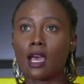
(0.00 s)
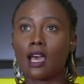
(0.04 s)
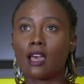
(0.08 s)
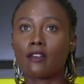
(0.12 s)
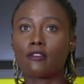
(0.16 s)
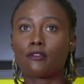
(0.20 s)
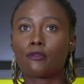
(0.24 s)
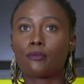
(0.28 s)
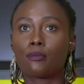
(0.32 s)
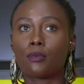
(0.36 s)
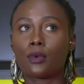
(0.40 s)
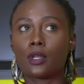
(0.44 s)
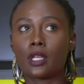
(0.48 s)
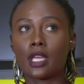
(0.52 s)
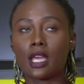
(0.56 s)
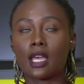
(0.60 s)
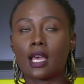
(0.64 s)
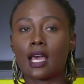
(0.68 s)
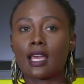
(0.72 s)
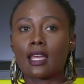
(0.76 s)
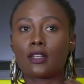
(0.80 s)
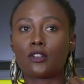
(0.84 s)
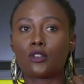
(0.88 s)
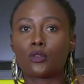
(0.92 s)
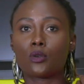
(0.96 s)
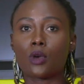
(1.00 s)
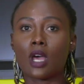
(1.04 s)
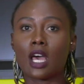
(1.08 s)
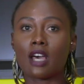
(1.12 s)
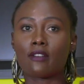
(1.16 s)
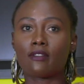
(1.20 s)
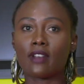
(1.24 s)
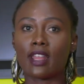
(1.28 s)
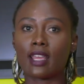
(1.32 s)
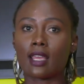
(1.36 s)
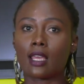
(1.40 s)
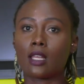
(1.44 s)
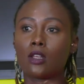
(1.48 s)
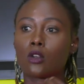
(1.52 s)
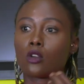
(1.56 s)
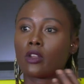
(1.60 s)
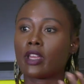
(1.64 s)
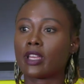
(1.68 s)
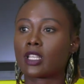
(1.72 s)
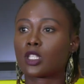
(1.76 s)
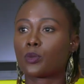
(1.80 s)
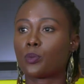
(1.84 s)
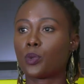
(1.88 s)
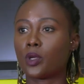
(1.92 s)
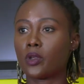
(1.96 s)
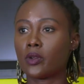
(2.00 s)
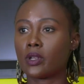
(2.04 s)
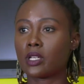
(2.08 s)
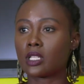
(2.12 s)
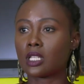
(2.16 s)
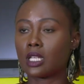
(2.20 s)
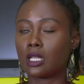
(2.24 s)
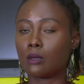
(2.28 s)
I do have like a little experience